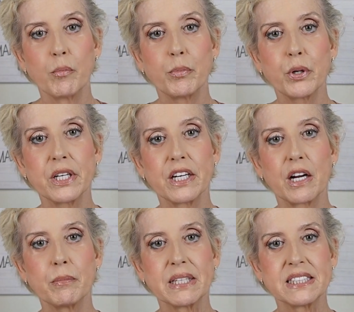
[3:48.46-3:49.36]
Put it
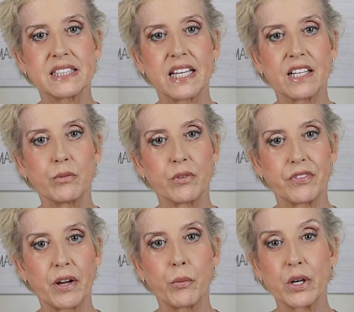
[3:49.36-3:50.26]
on my skin if
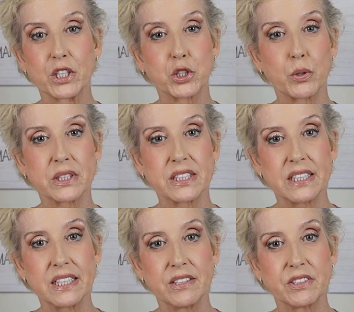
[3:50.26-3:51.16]
I wear short
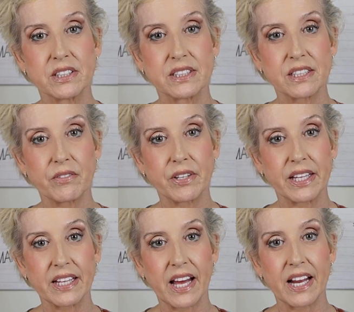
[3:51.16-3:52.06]
sleeves and stuff
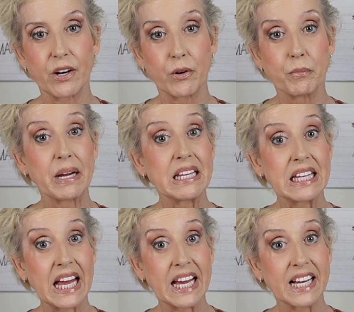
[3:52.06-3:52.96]
like that, or my
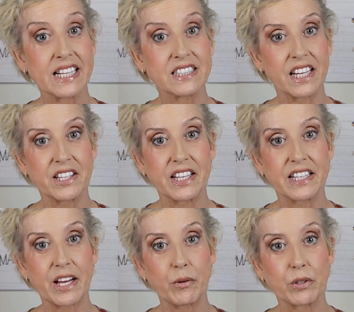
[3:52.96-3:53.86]
legs. I
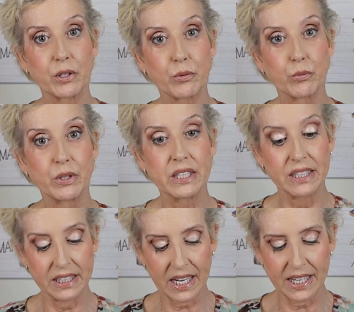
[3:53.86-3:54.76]
think that would look
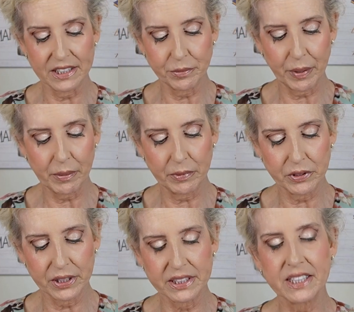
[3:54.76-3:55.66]
really nice, be able
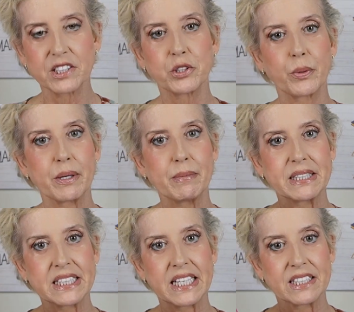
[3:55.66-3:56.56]
to accentuate my
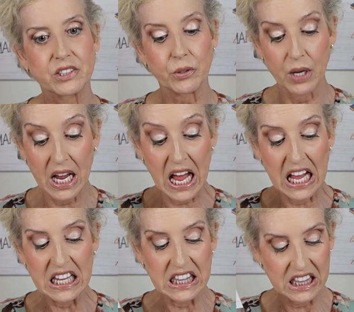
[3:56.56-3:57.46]
tan. So
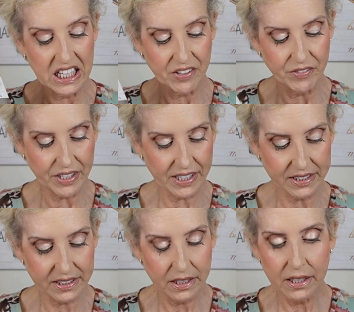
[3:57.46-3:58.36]
love
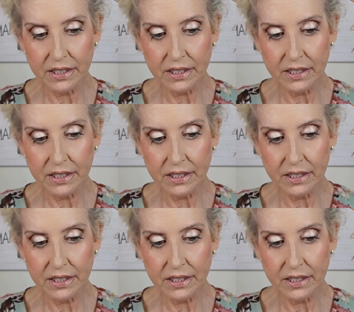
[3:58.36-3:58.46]
this.